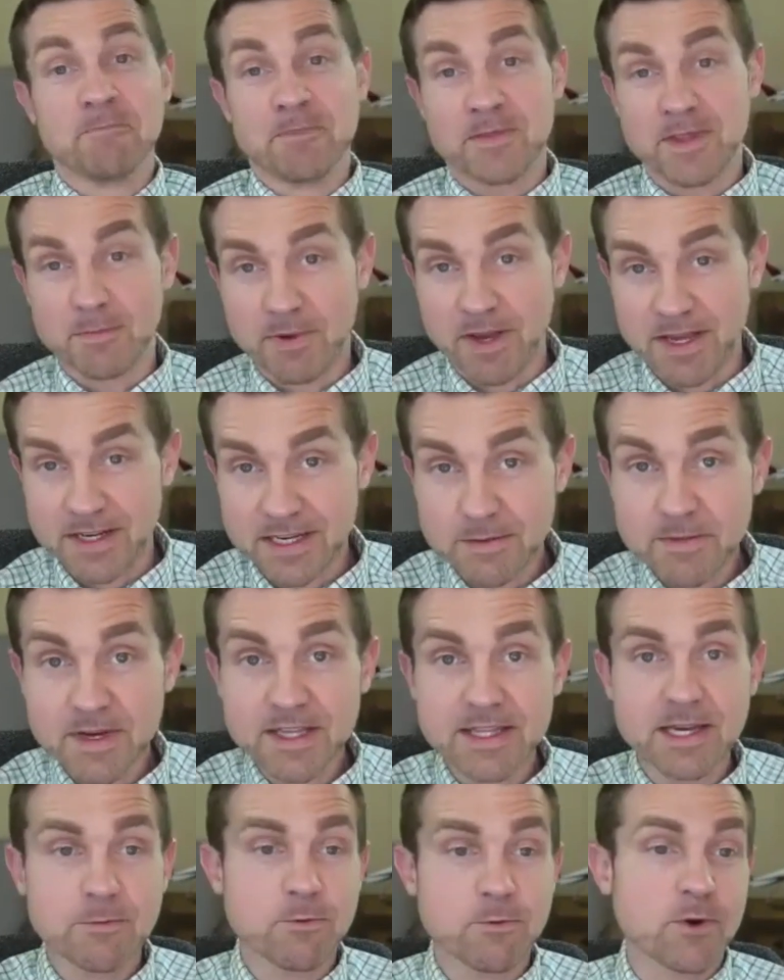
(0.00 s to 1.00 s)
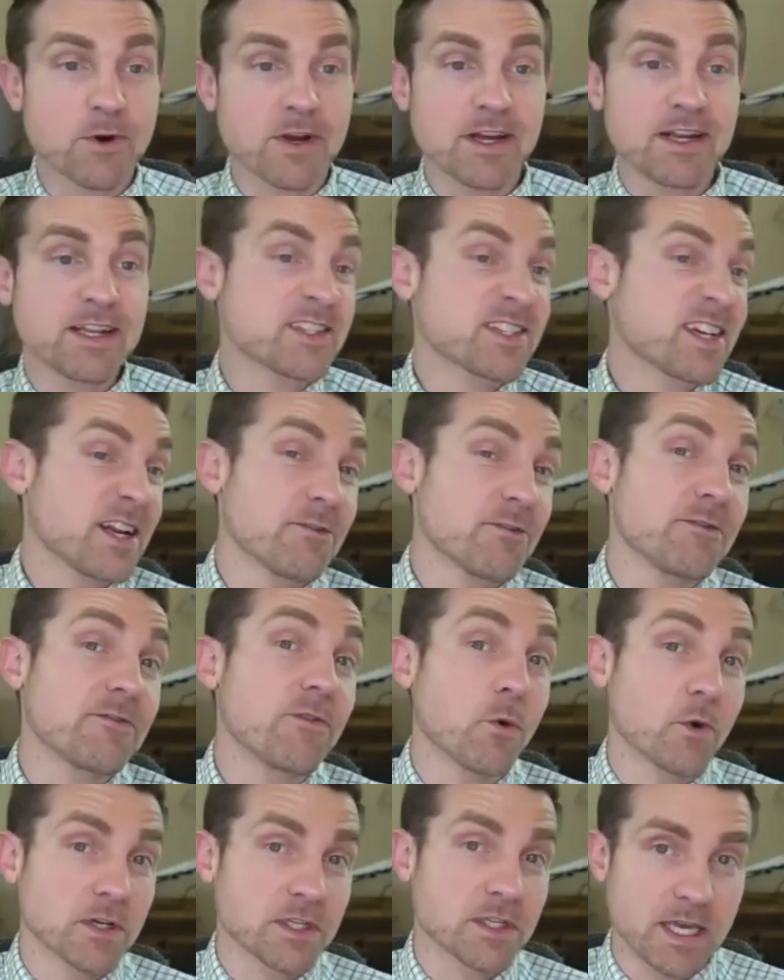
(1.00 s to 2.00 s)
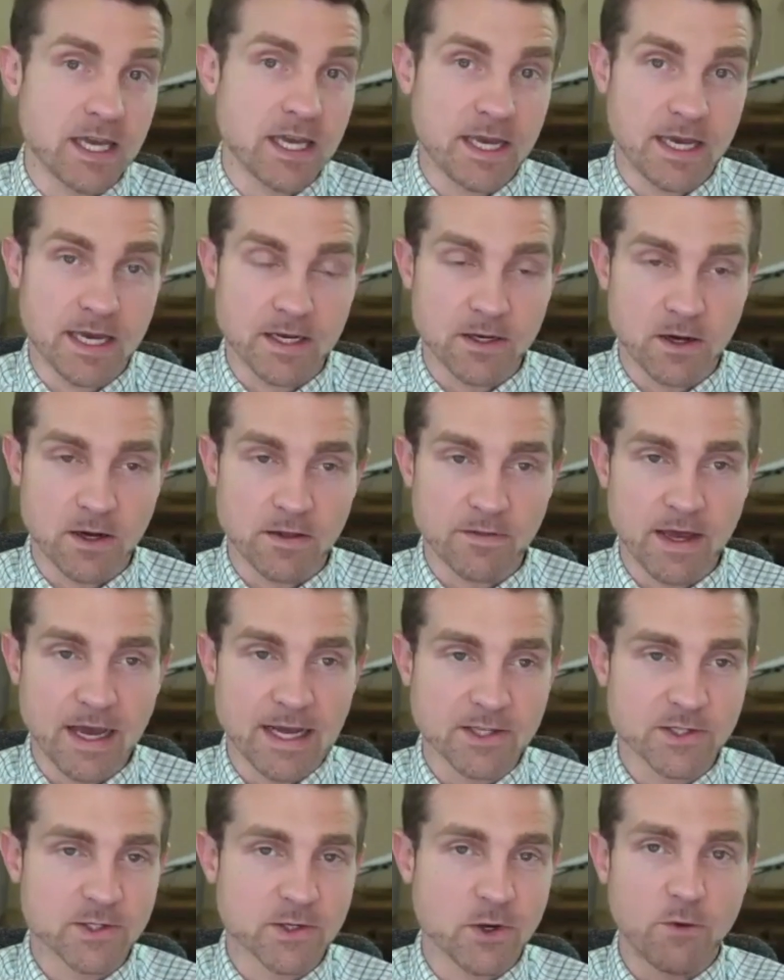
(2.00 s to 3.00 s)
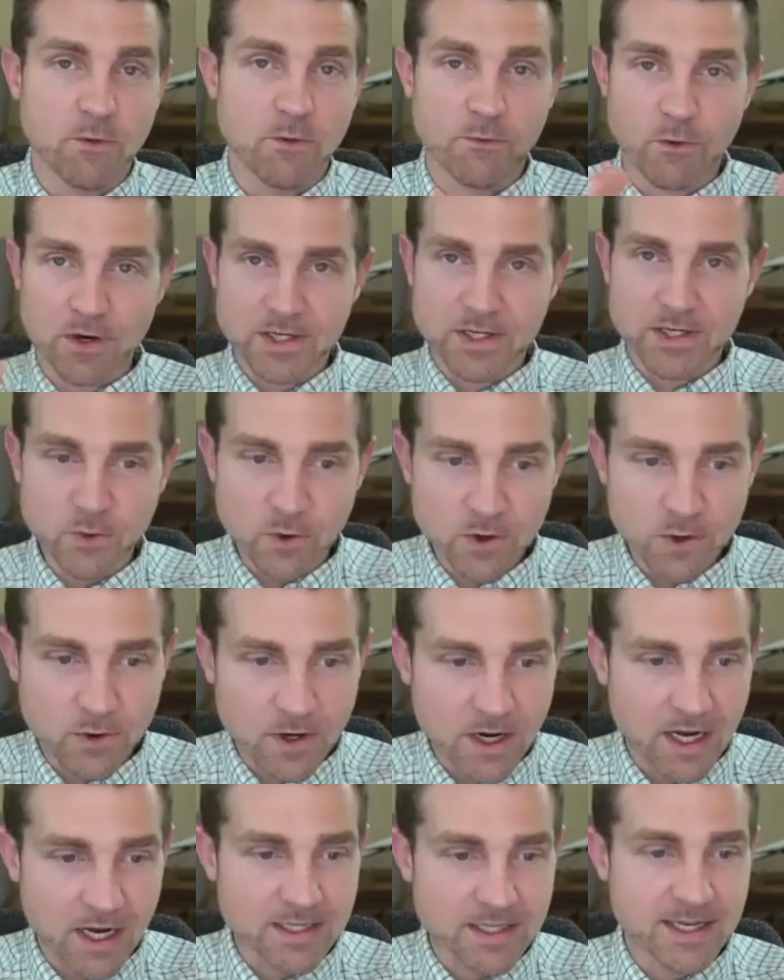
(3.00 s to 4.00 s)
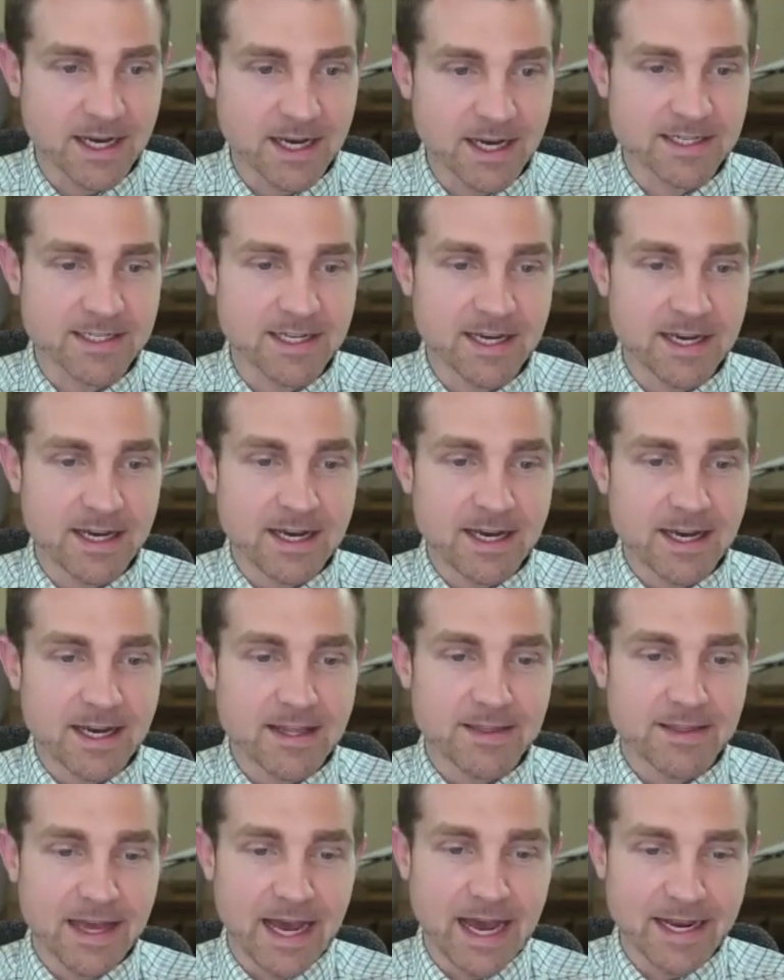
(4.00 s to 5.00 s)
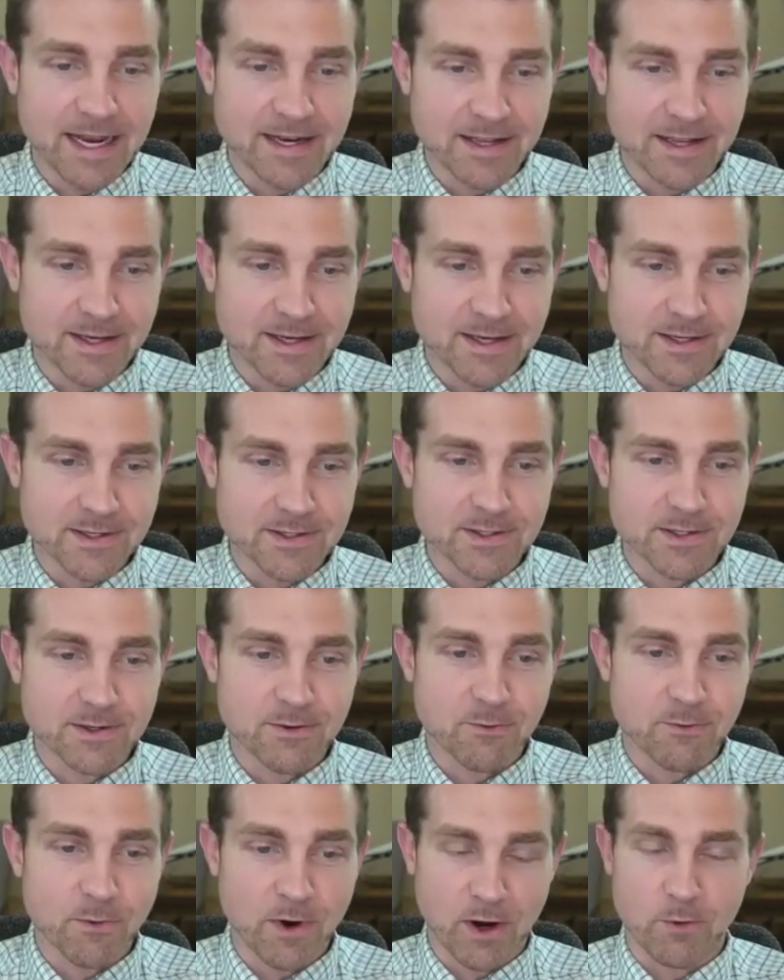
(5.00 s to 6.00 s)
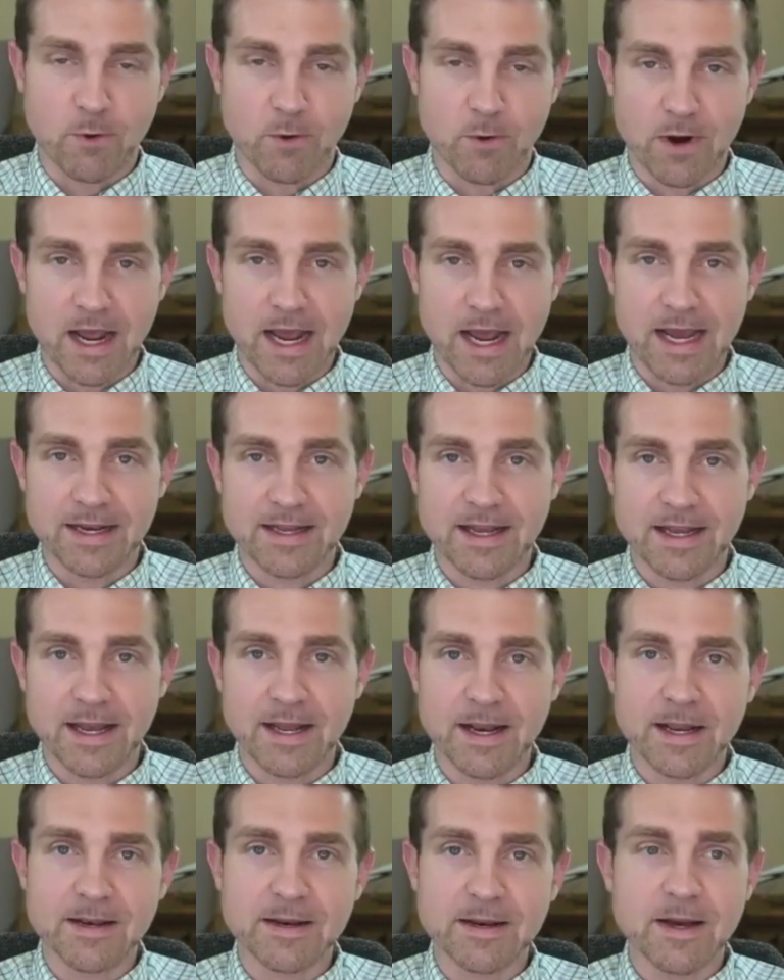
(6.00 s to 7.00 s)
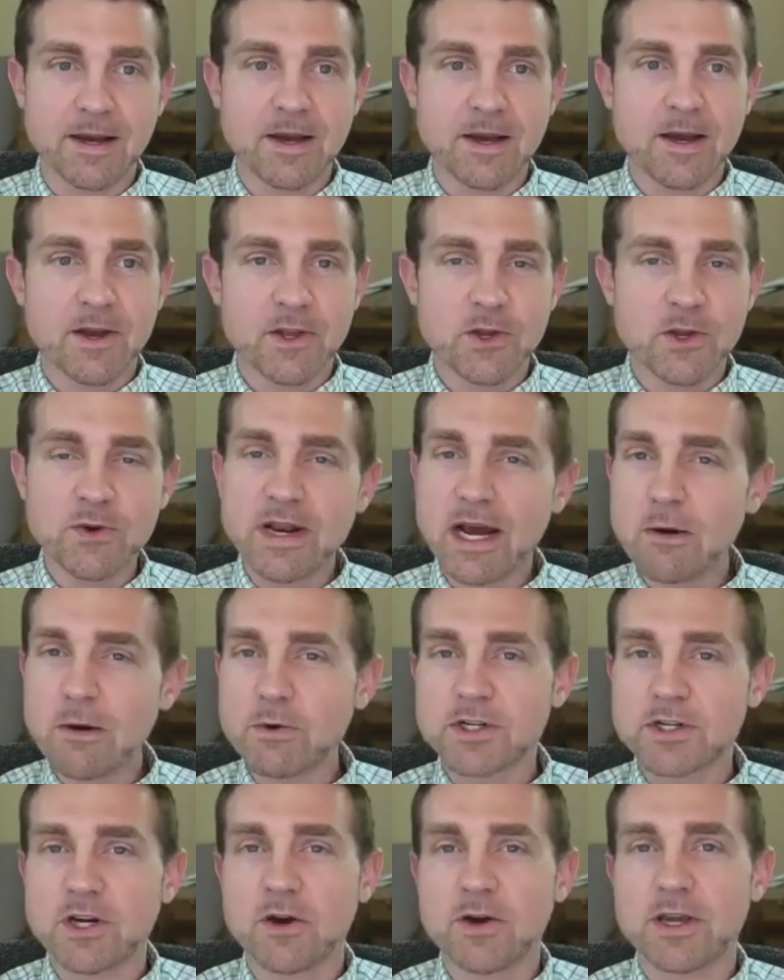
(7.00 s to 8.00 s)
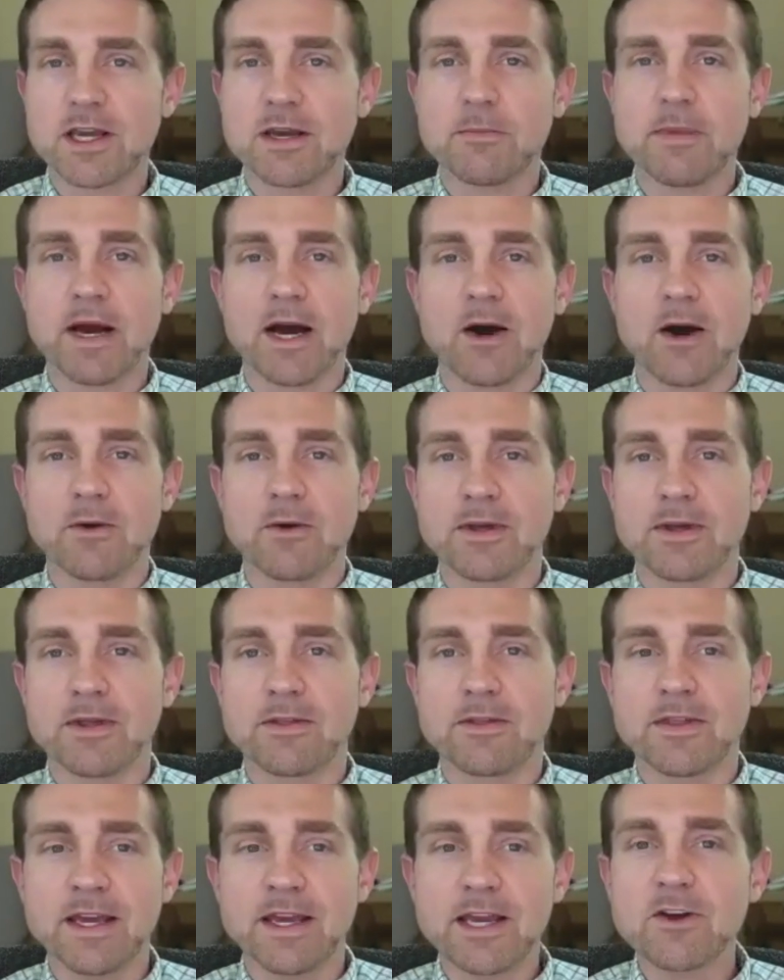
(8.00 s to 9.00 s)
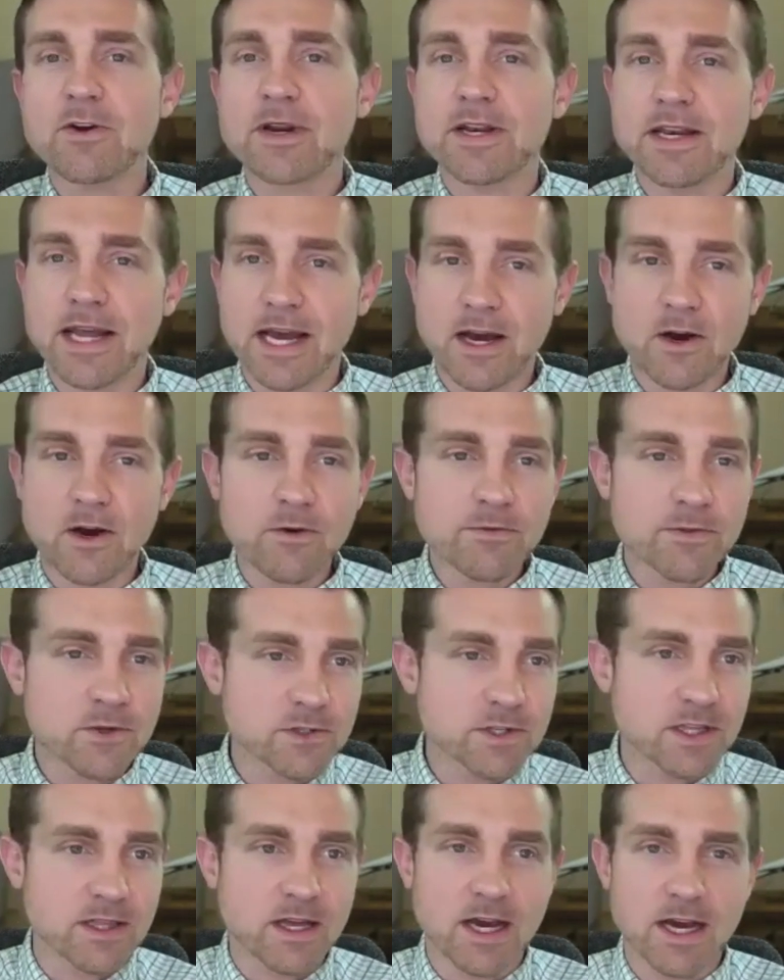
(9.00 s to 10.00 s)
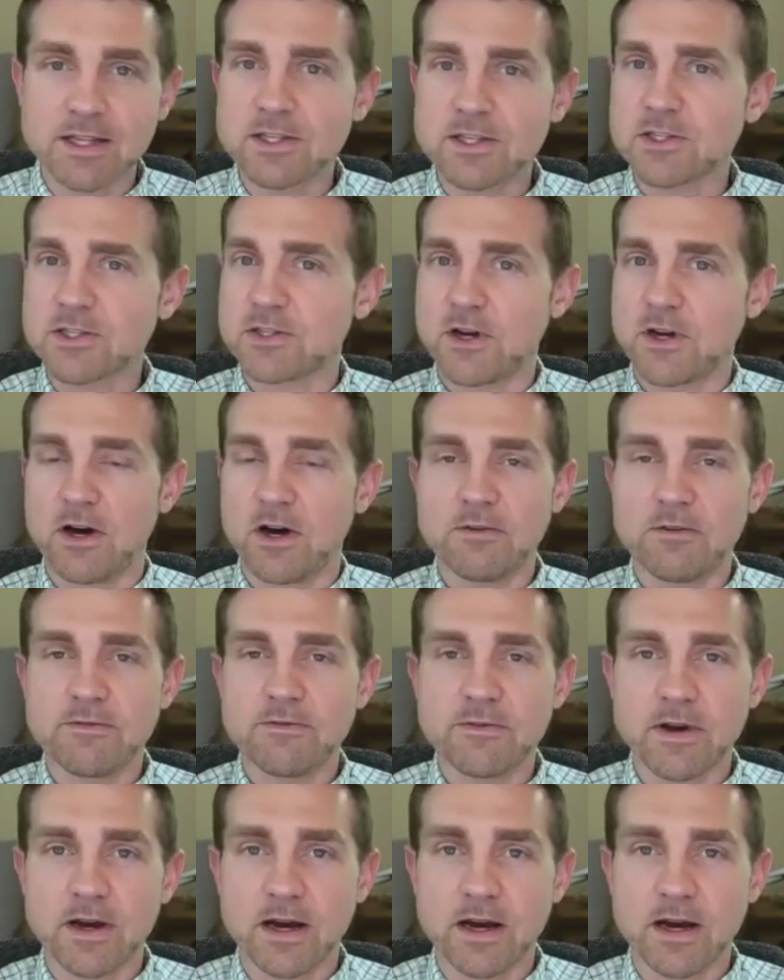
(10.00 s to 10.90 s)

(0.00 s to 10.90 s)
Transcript: The pandemic that we're in has kind of forced the hand on that. So, for historical context, that is where we're at. And you and I were talking about the here and now, there's a lot to solve.